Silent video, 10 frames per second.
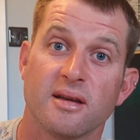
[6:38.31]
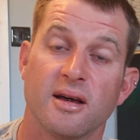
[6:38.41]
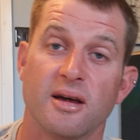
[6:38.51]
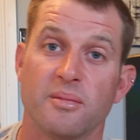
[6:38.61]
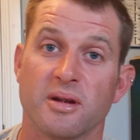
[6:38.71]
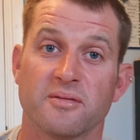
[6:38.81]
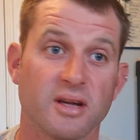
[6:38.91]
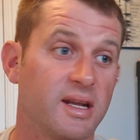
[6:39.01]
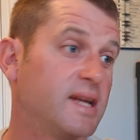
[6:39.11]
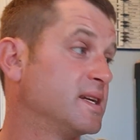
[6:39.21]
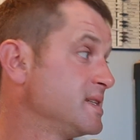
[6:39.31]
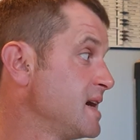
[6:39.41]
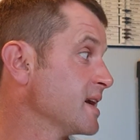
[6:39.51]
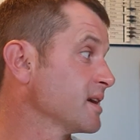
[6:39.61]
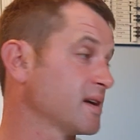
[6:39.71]
And I've done it in a
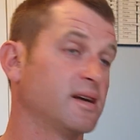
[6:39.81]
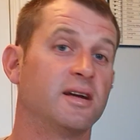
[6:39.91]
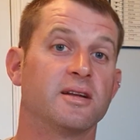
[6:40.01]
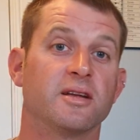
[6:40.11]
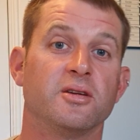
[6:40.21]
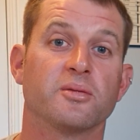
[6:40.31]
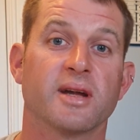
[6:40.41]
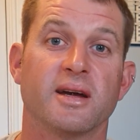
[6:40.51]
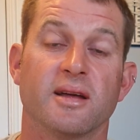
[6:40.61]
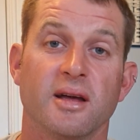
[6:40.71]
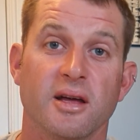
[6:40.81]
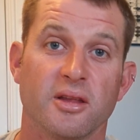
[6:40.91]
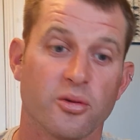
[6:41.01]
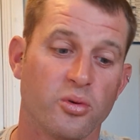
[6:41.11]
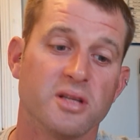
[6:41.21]
tank, and you'll get
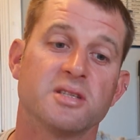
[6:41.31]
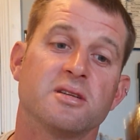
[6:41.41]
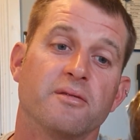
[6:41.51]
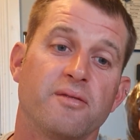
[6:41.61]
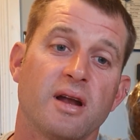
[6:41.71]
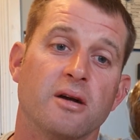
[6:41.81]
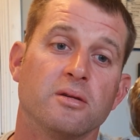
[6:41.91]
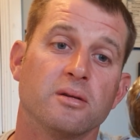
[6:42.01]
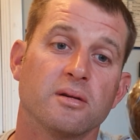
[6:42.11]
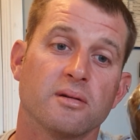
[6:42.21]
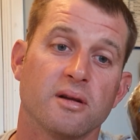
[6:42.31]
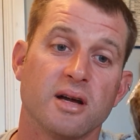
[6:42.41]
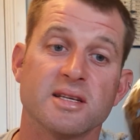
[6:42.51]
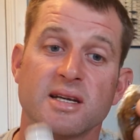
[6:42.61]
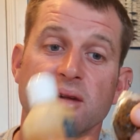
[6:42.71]
the ones that float,
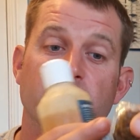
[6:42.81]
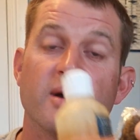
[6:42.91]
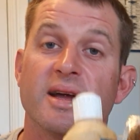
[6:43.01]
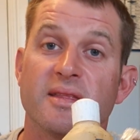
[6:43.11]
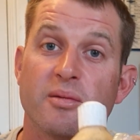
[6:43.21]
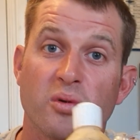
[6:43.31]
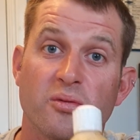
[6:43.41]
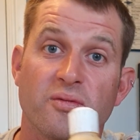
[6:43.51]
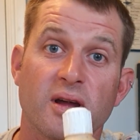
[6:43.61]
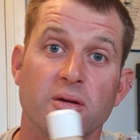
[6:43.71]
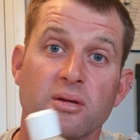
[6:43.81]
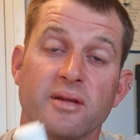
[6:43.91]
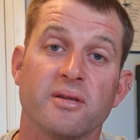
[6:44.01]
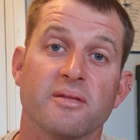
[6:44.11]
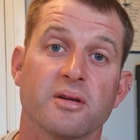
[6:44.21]
like I say, where they will float
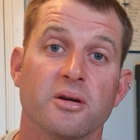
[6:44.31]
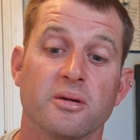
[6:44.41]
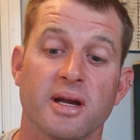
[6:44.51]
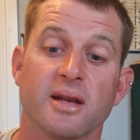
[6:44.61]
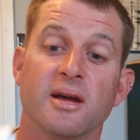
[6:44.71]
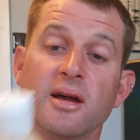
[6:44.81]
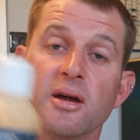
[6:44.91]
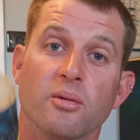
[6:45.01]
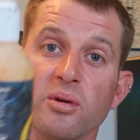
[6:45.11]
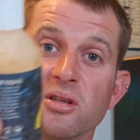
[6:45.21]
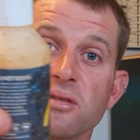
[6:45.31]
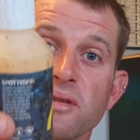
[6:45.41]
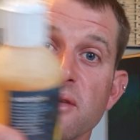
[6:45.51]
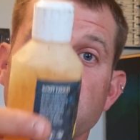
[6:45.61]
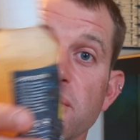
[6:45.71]
if you haven't got hooking. Once you've
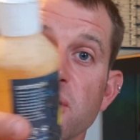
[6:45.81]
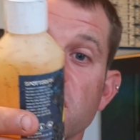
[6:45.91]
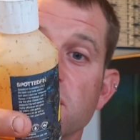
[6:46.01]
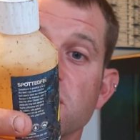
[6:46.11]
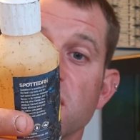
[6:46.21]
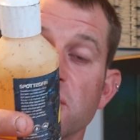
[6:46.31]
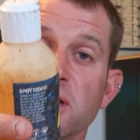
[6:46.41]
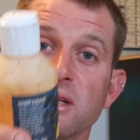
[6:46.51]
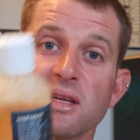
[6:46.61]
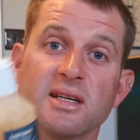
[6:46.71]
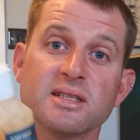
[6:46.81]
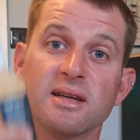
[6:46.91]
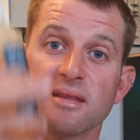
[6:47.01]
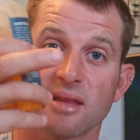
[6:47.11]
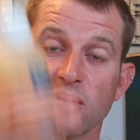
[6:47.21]
given them a good soaking of this,
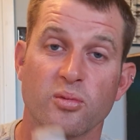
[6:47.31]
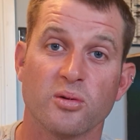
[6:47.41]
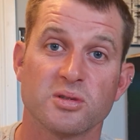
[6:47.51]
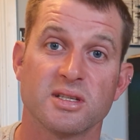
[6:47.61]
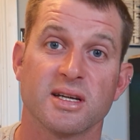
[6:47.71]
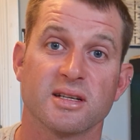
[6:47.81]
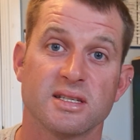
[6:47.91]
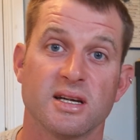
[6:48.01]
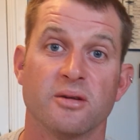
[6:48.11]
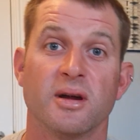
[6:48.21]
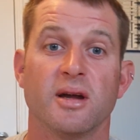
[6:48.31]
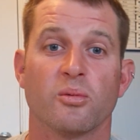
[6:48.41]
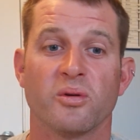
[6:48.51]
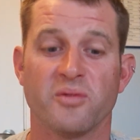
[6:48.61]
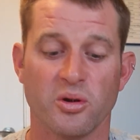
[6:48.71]
they will sink. So
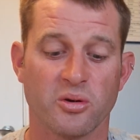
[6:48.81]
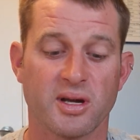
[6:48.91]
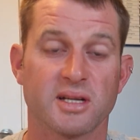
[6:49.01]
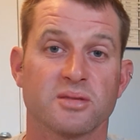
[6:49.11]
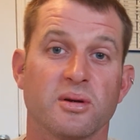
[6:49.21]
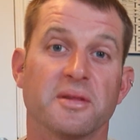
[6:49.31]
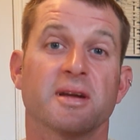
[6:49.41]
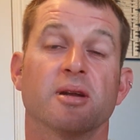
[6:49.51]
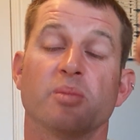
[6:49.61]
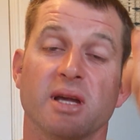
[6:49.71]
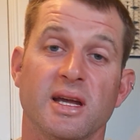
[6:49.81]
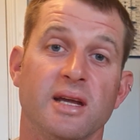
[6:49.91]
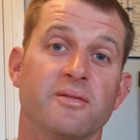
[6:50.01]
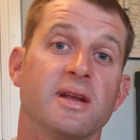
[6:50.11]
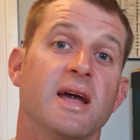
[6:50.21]
with your hooking as well, they're going to be
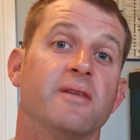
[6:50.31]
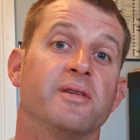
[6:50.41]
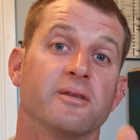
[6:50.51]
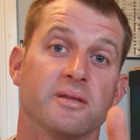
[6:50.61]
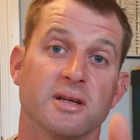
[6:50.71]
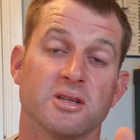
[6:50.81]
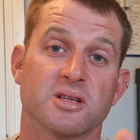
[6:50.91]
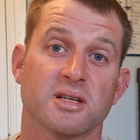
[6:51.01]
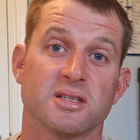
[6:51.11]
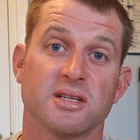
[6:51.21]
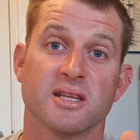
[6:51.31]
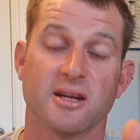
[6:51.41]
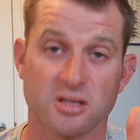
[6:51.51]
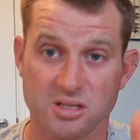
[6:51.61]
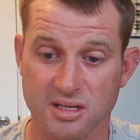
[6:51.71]
even heavier, and they're just going to sit there.
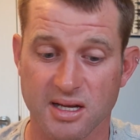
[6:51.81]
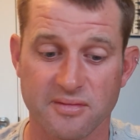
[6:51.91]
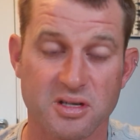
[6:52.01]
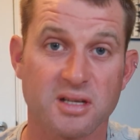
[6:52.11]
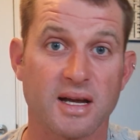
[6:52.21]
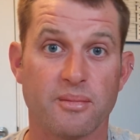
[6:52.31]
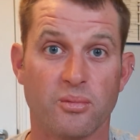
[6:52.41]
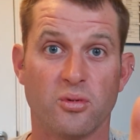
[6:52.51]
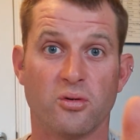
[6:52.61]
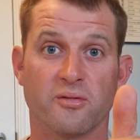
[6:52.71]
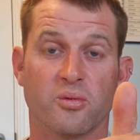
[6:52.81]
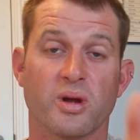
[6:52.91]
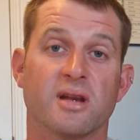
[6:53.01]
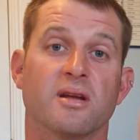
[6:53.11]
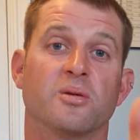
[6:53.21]
It just gives you that more of a
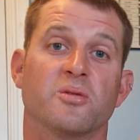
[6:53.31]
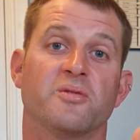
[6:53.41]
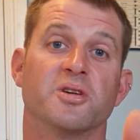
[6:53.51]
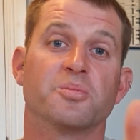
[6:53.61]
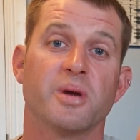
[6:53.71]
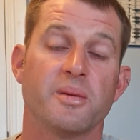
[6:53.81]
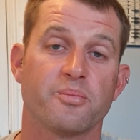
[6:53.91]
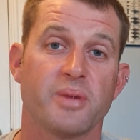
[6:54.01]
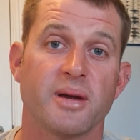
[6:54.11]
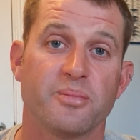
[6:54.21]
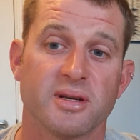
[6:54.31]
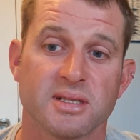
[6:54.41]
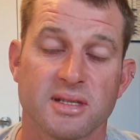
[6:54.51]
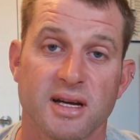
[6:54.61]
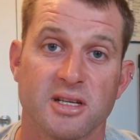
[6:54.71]
window to fish, better
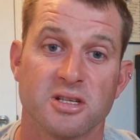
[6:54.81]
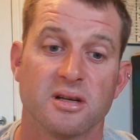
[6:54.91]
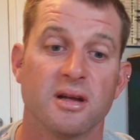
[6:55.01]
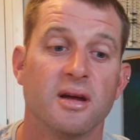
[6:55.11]
presentation.